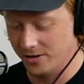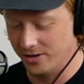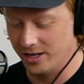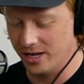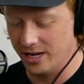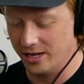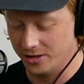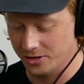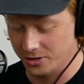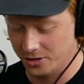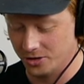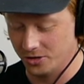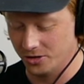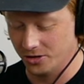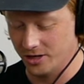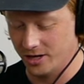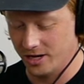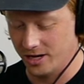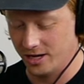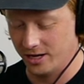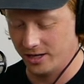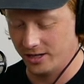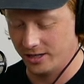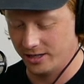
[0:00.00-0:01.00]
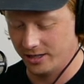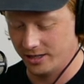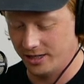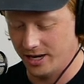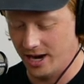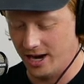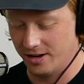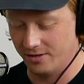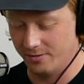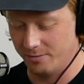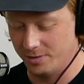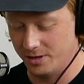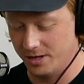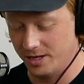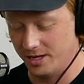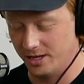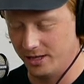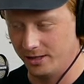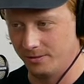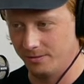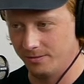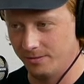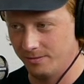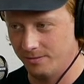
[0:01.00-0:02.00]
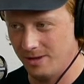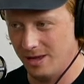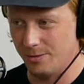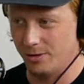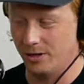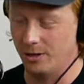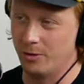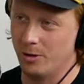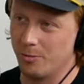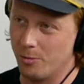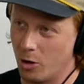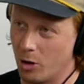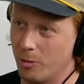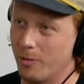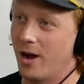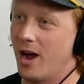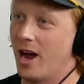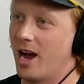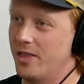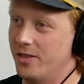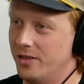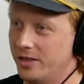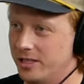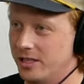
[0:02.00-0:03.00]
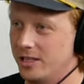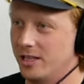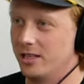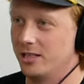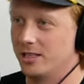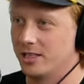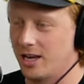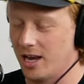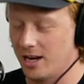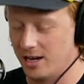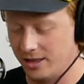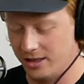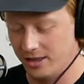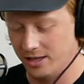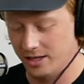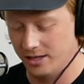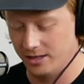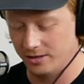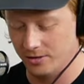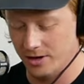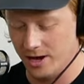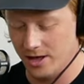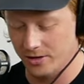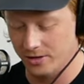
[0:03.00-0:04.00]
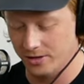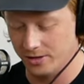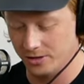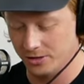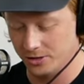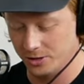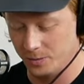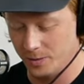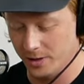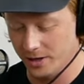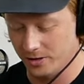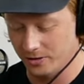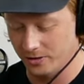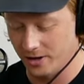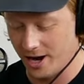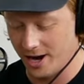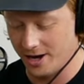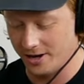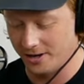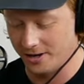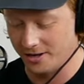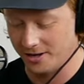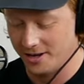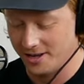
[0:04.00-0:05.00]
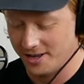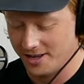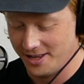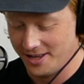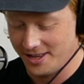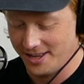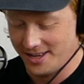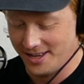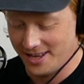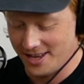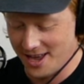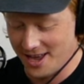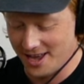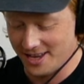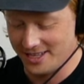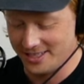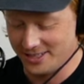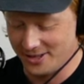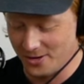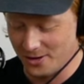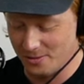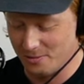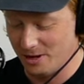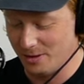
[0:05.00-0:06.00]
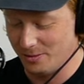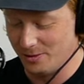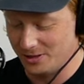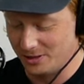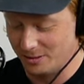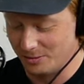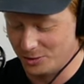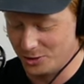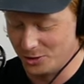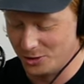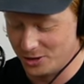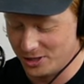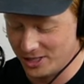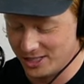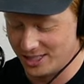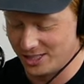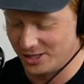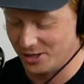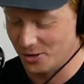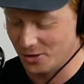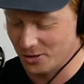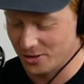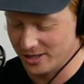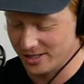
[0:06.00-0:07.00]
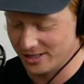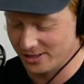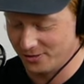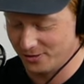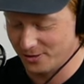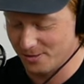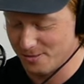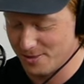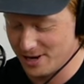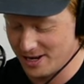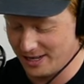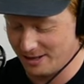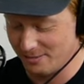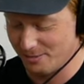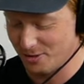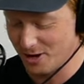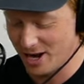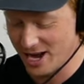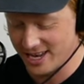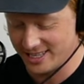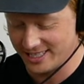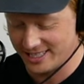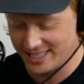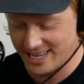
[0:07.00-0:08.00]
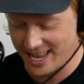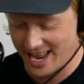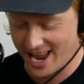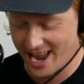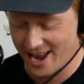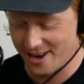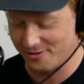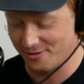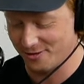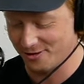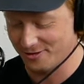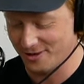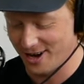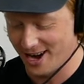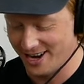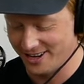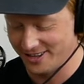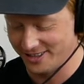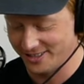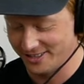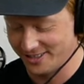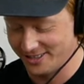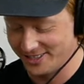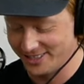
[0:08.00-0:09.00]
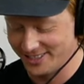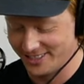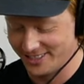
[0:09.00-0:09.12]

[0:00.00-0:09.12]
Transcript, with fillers: the industry, kind of being maybe a little bit more behind the scenes kind of thing rather than just being a rider. Uh, he's going maybe some juicy stories from meeting brand staff or riders.